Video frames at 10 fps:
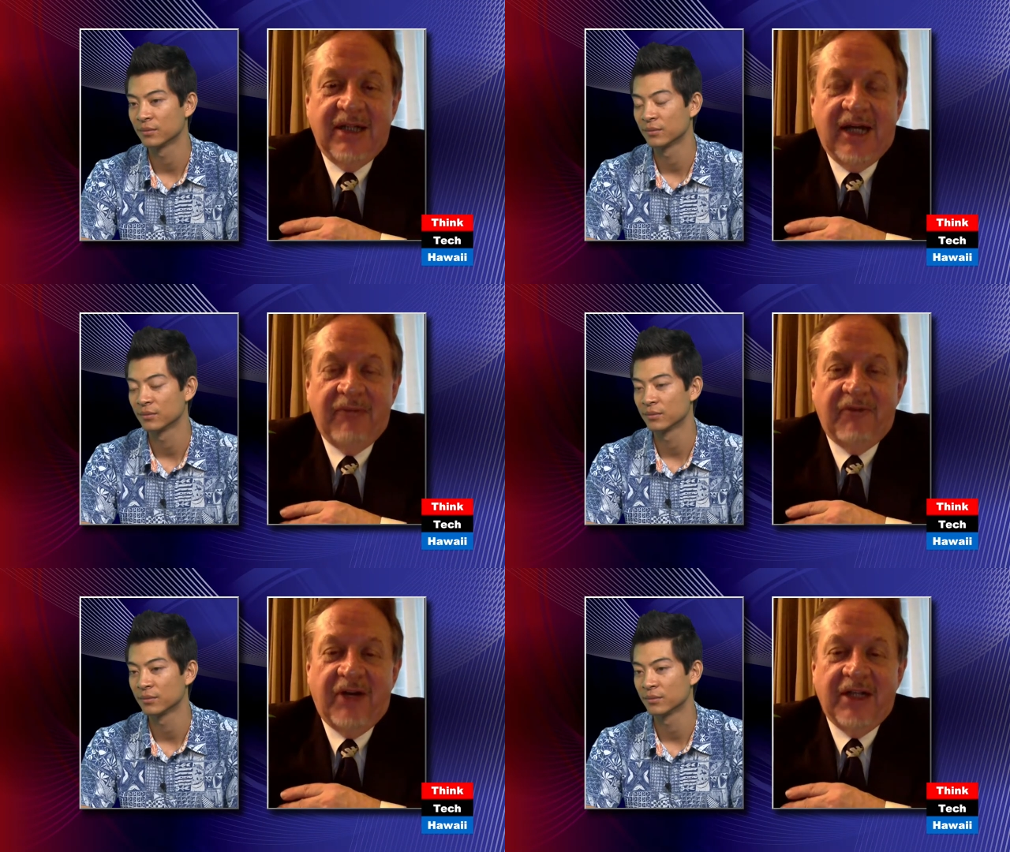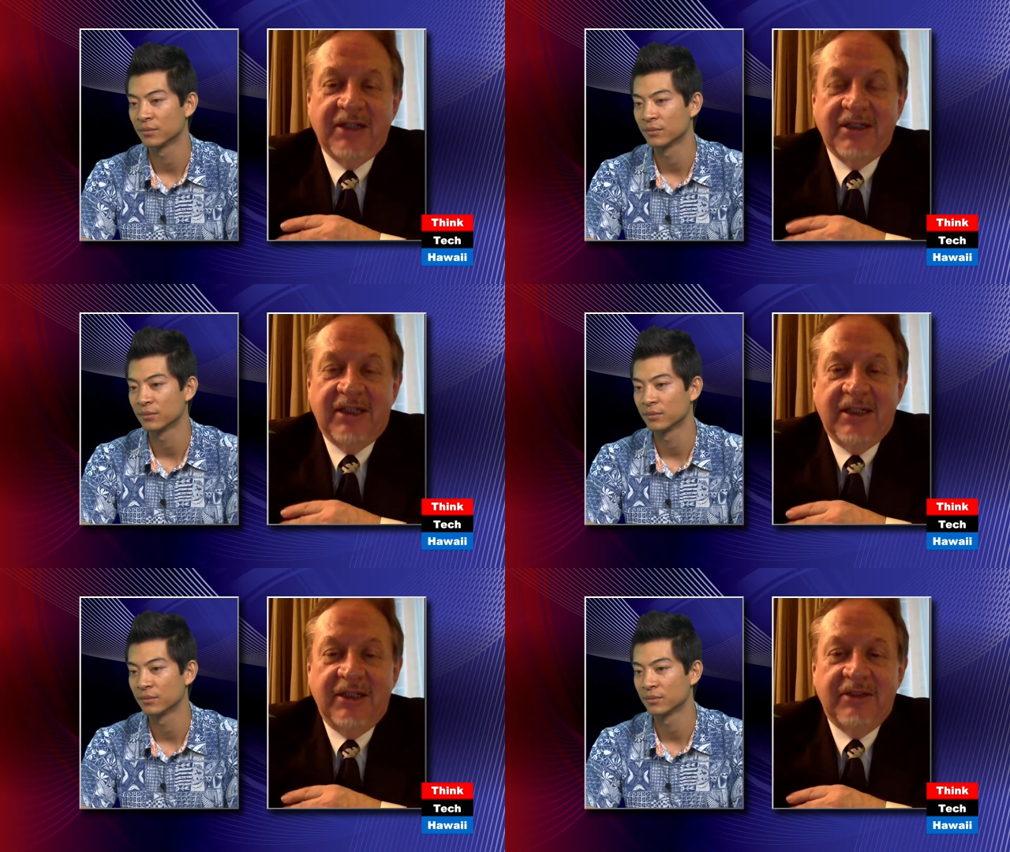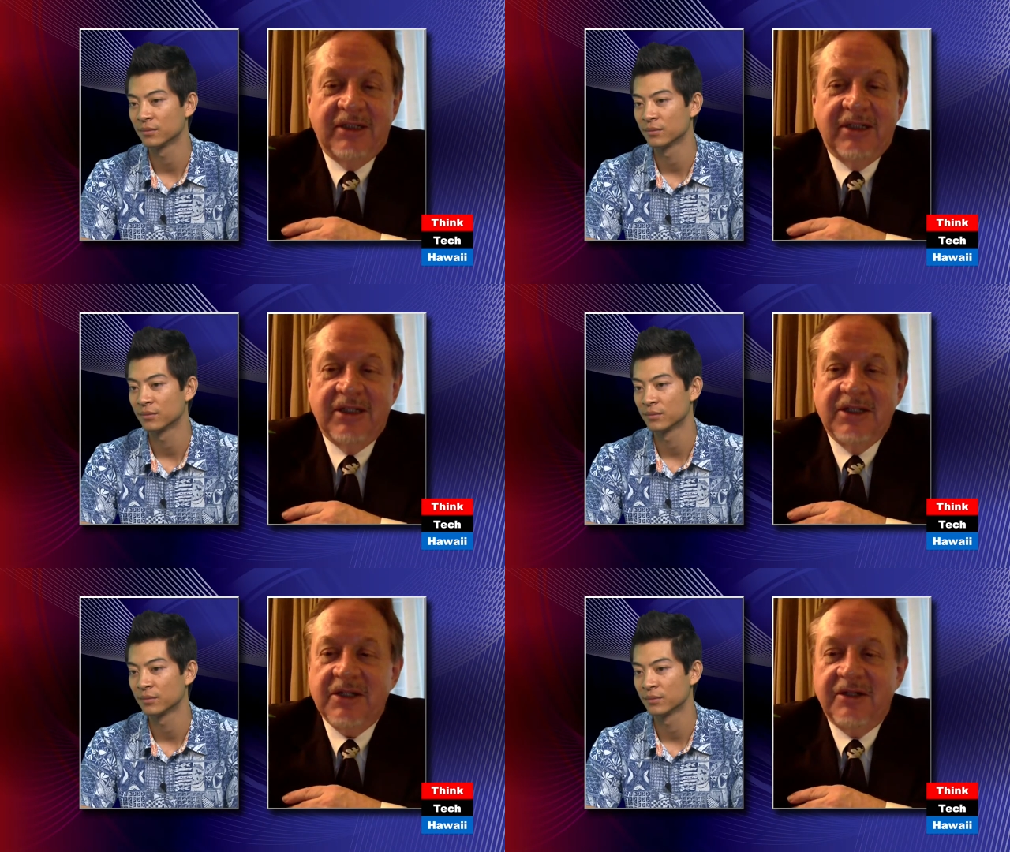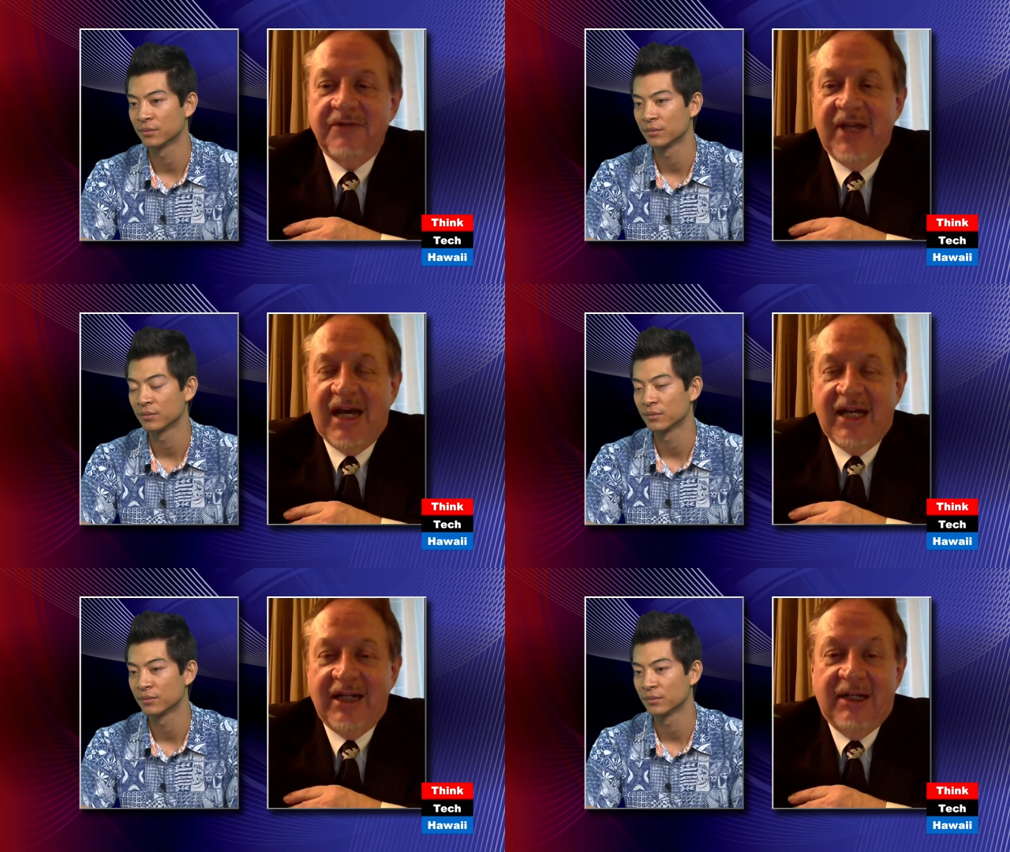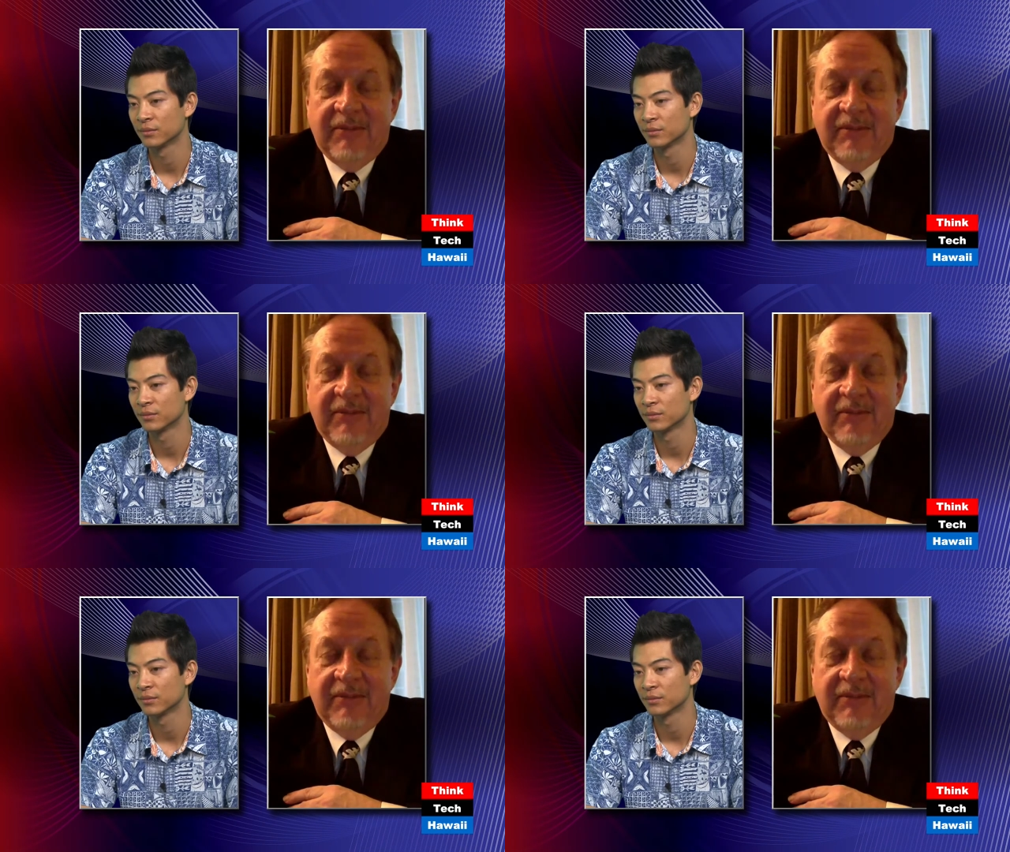Speaker 1: up front. You can conserve that